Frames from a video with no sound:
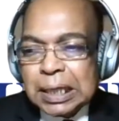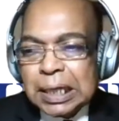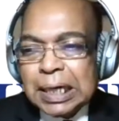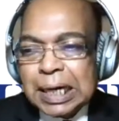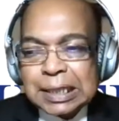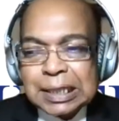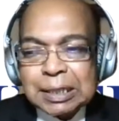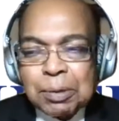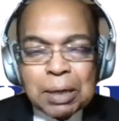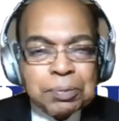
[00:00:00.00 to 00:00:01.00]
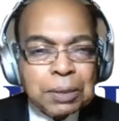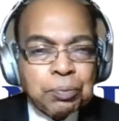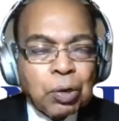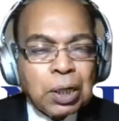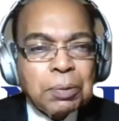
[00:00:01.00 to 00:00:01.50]
He later developed a
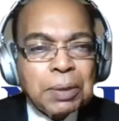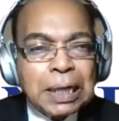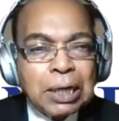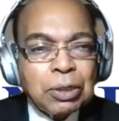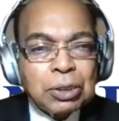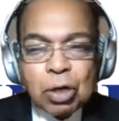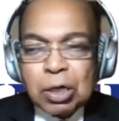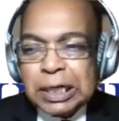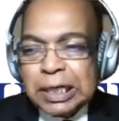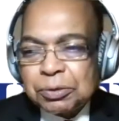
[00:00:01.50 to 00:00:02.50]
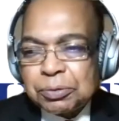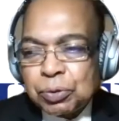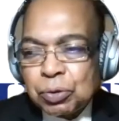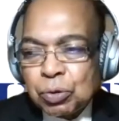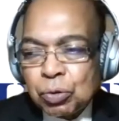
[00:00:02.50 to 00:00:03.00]
programming language called Lisp,
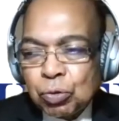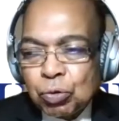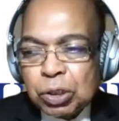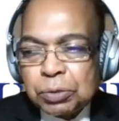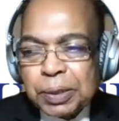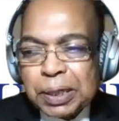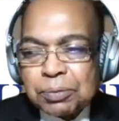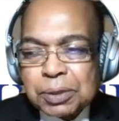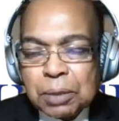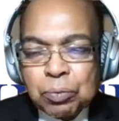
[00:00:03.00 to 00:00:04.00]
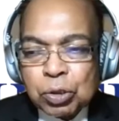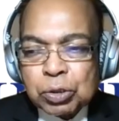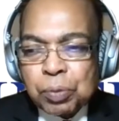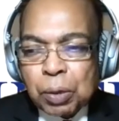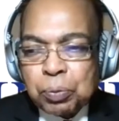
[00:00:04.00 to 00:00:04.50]
which becomes the
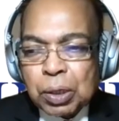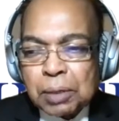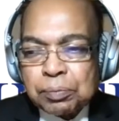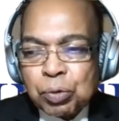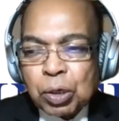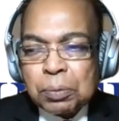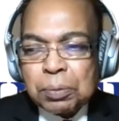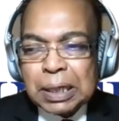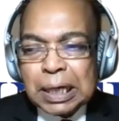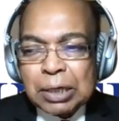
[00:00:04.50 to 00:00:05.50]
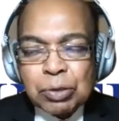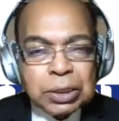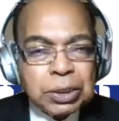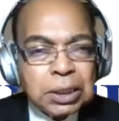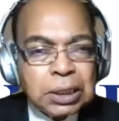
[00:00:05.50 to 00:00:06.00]
most popular programming
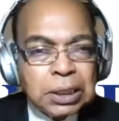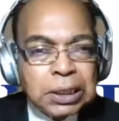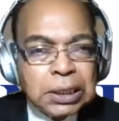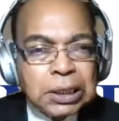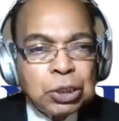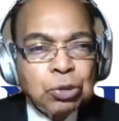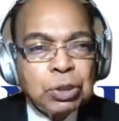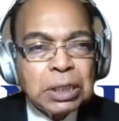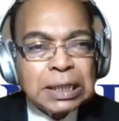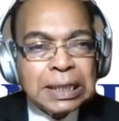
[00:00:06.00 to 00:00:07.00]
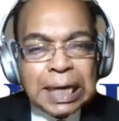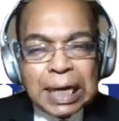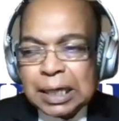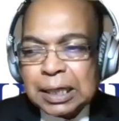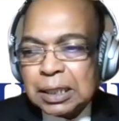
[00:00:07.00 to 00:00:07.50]
language used in AI